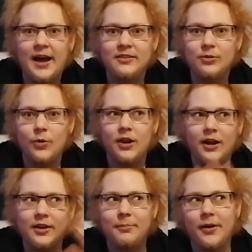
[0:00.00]
I saw a
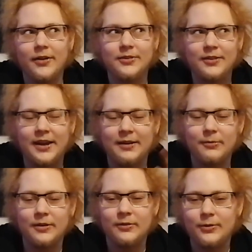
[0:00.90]
lucky bird today,
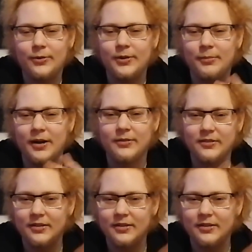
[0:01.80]
when you talk about